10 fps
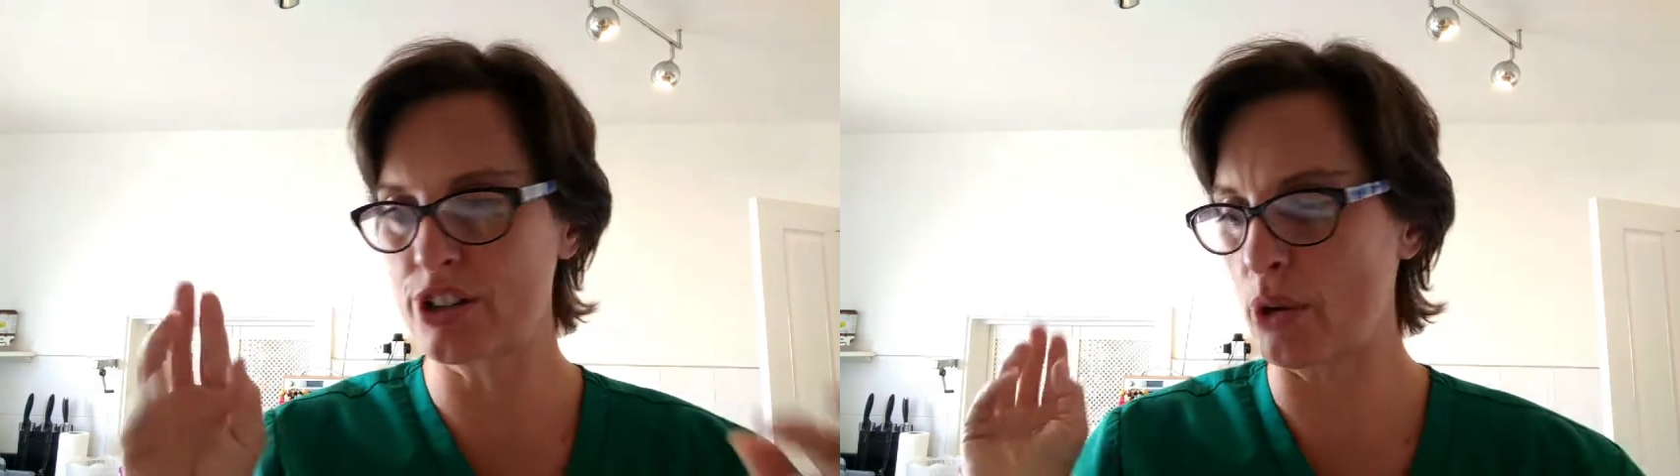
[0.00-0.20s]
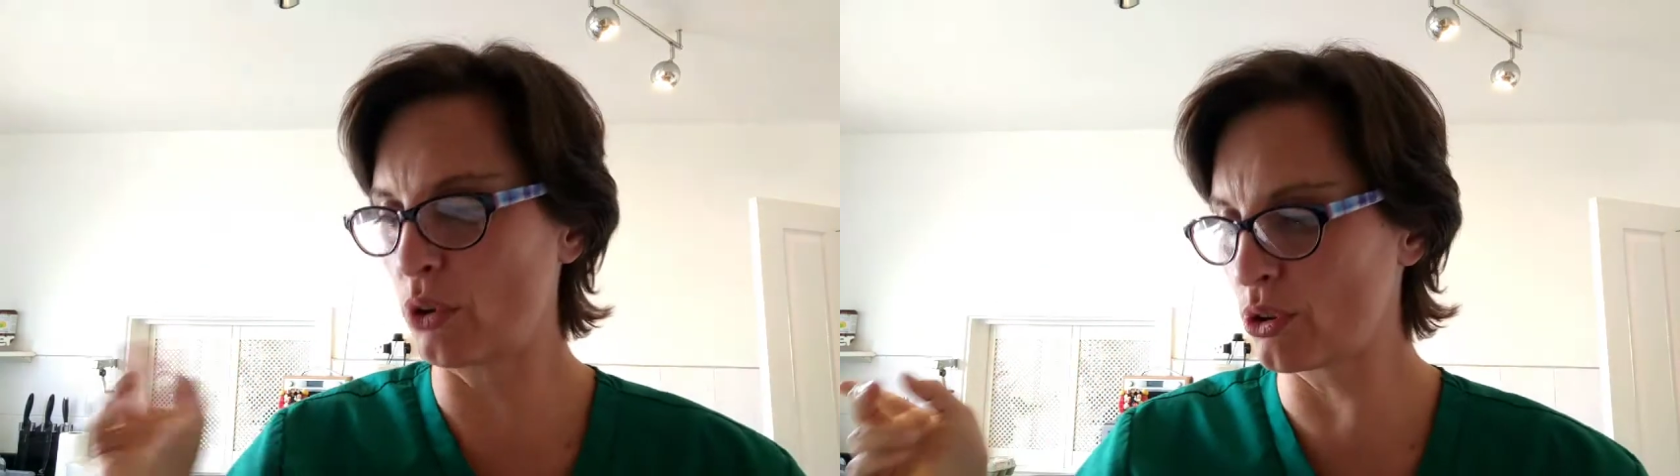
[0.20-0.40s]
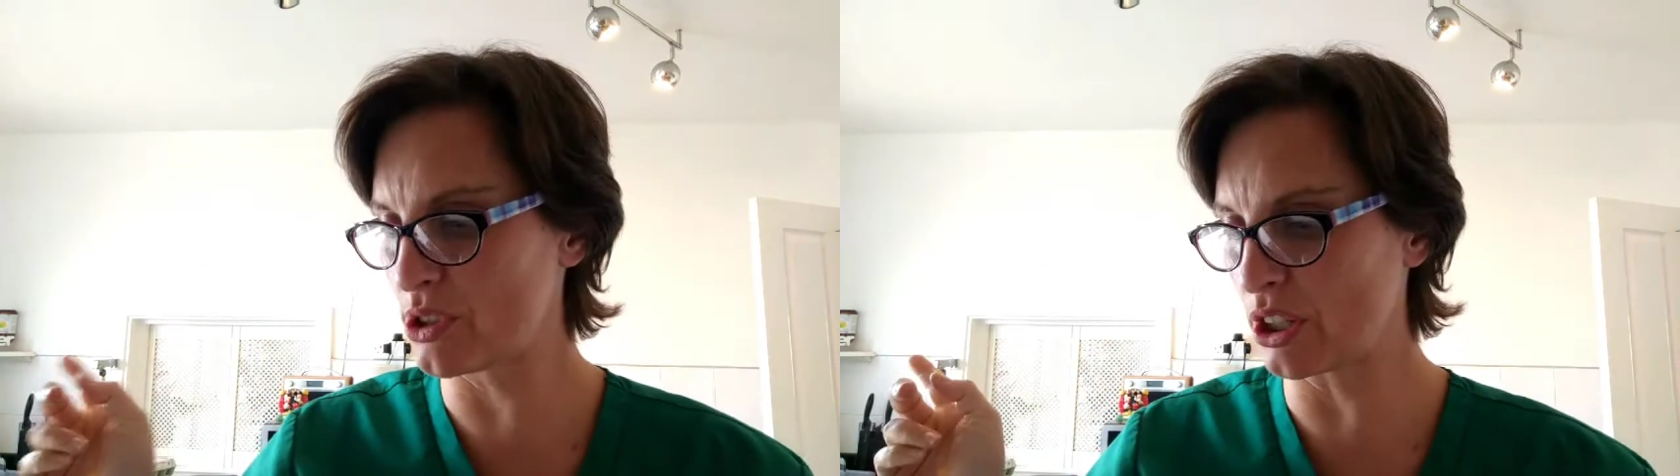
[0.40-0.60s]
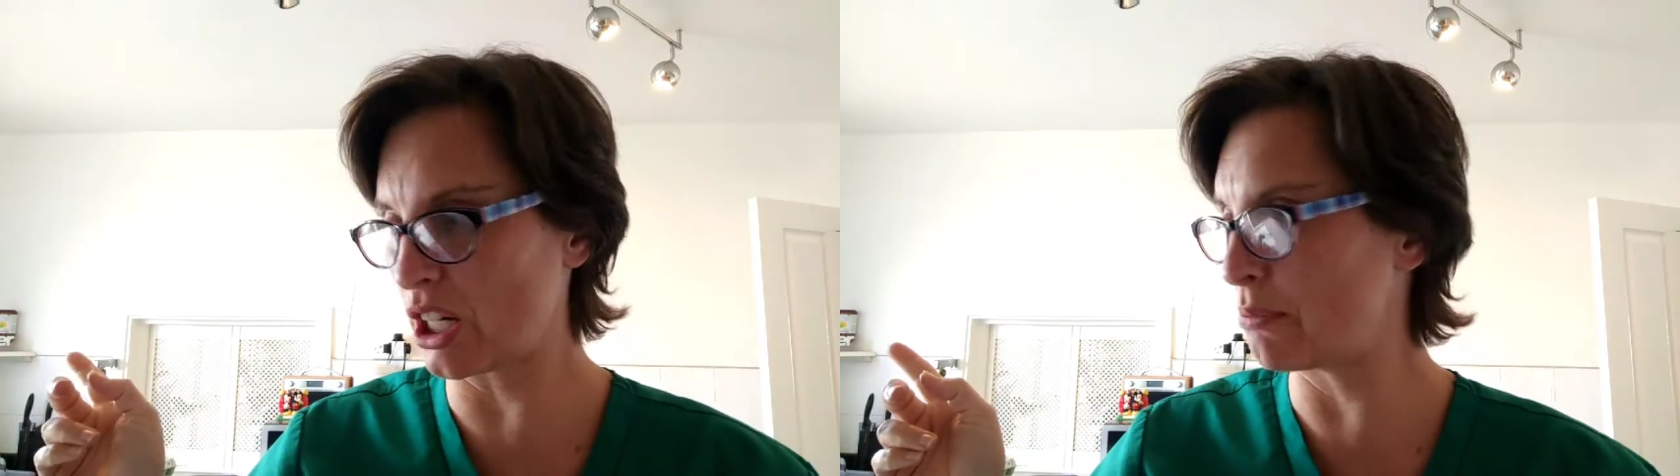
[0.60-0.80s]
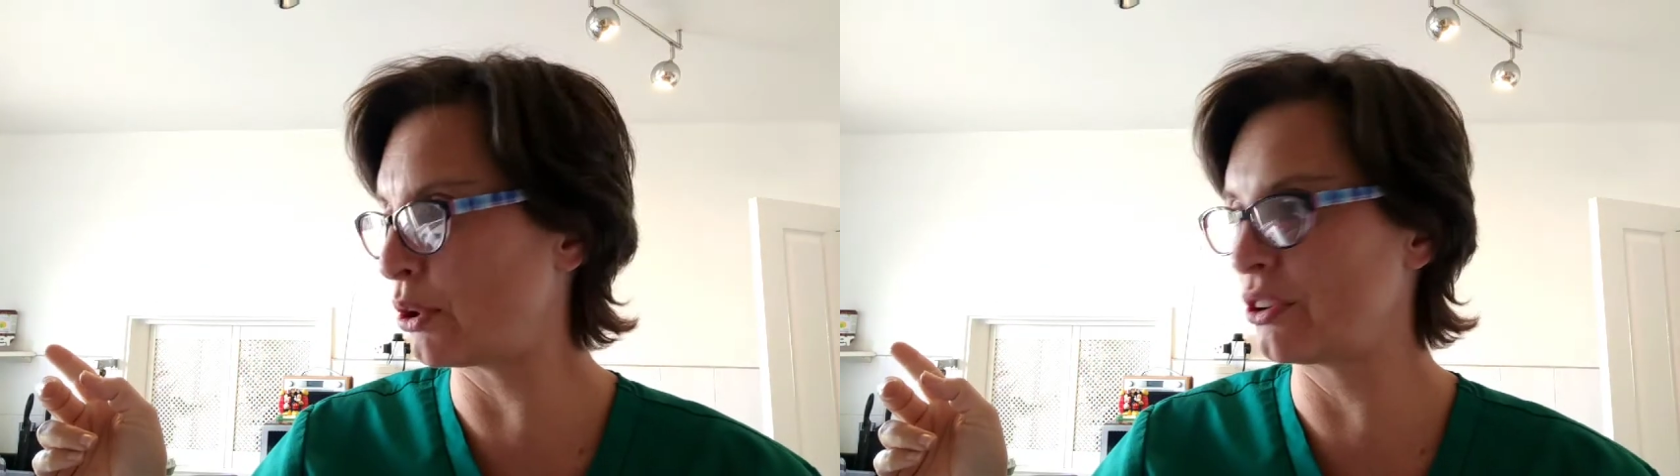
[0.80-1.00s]
So also going
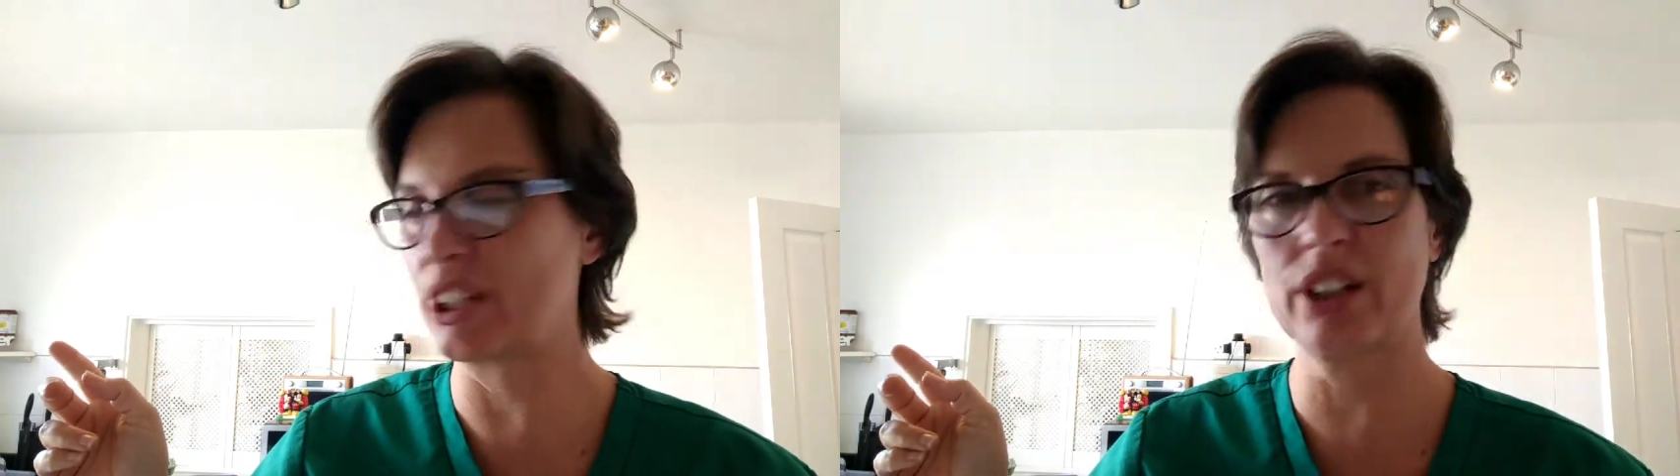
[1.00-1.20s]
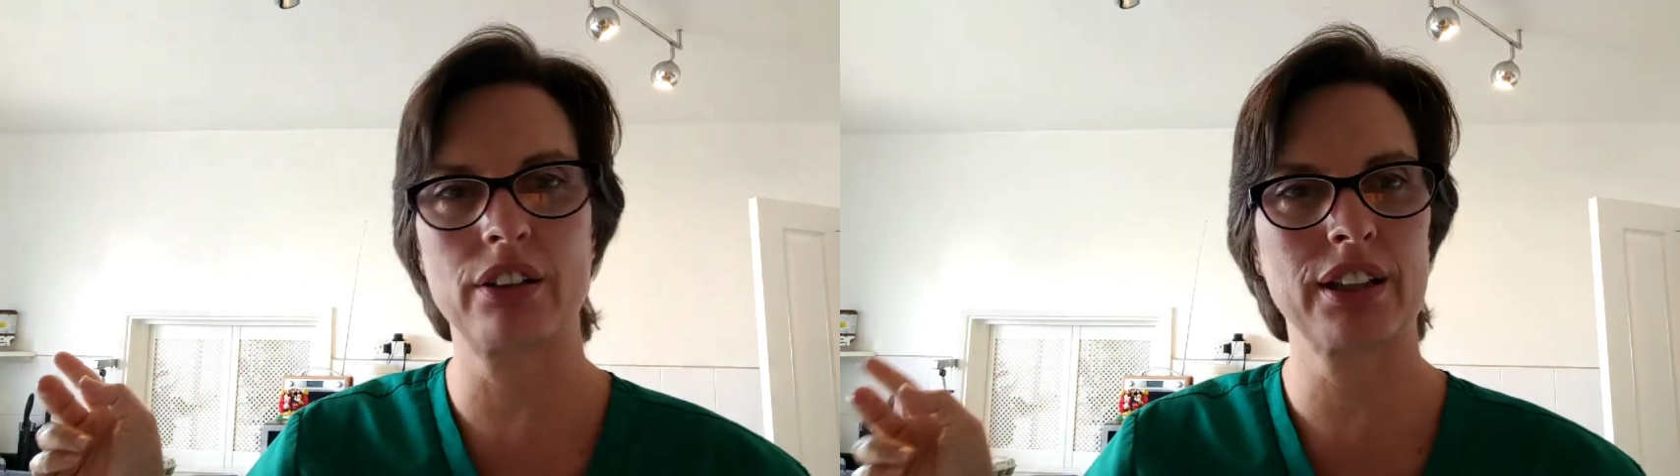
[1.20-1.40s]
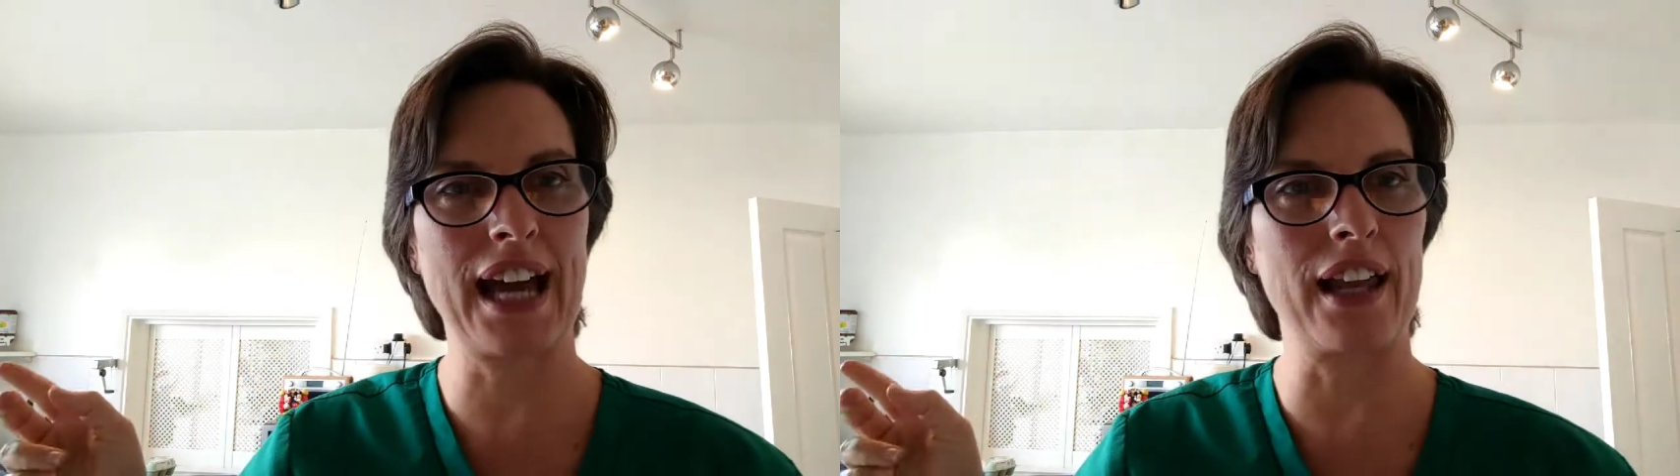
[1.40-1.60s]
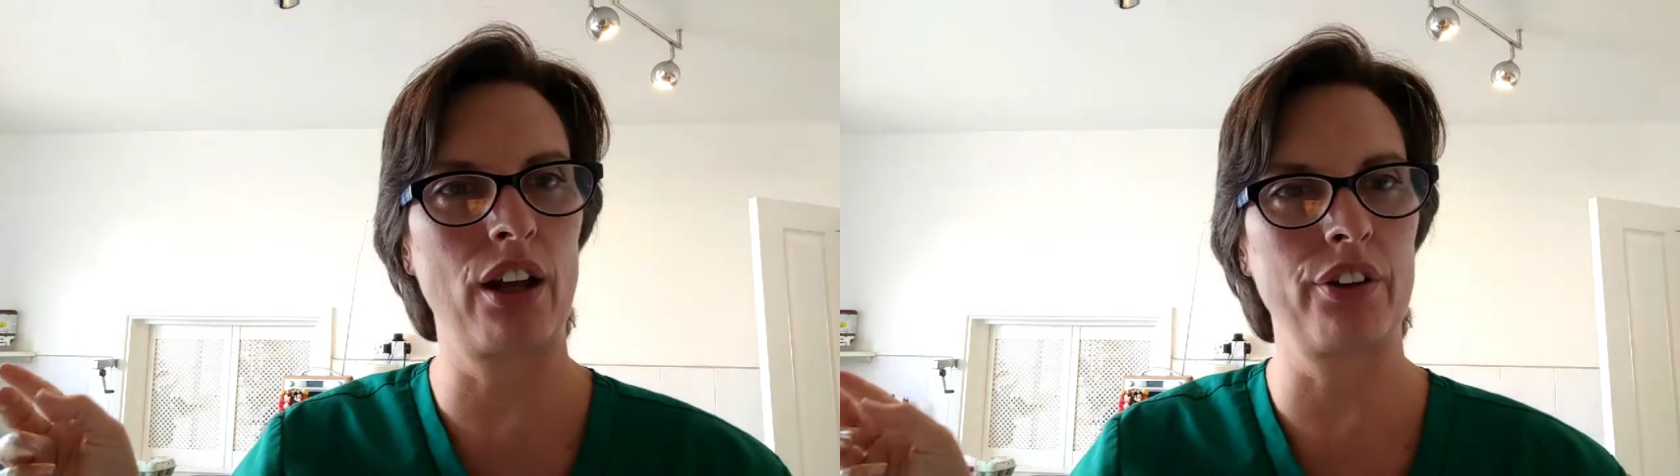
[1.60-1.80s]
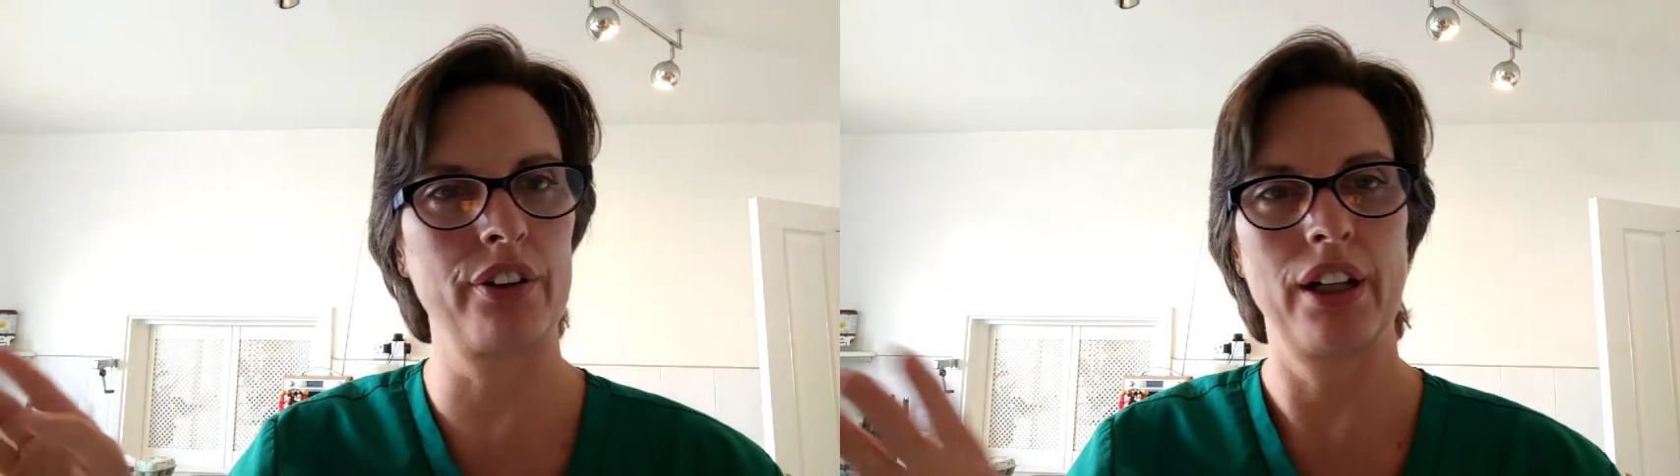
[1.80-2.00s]
to put the kettle
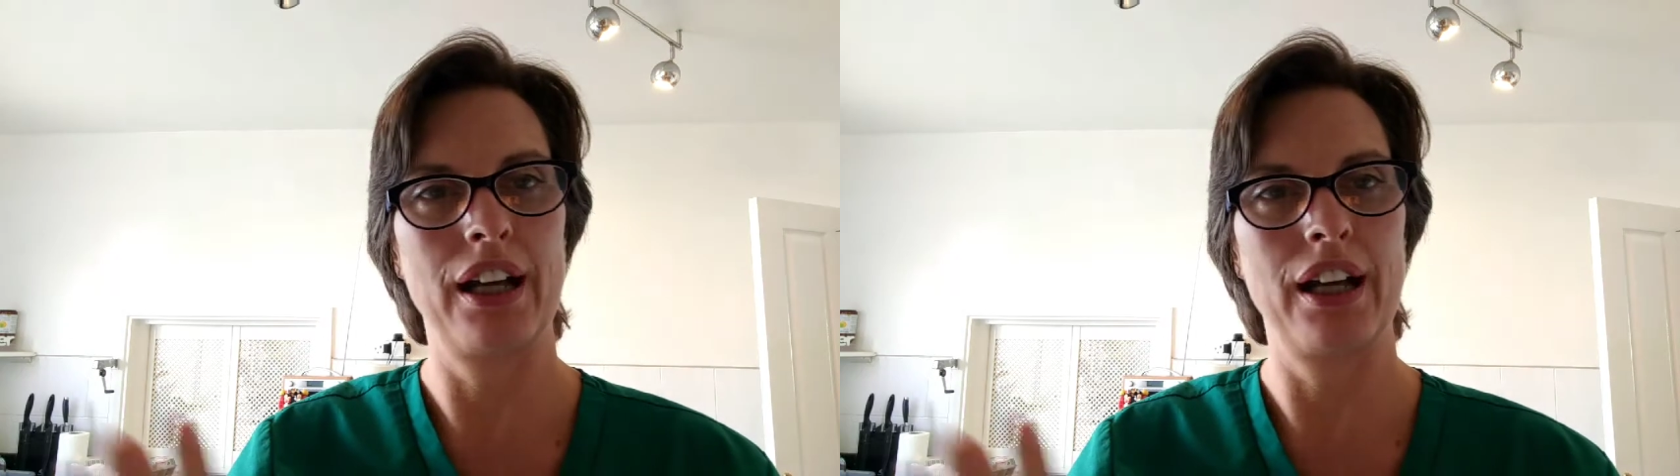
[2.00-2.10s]
on.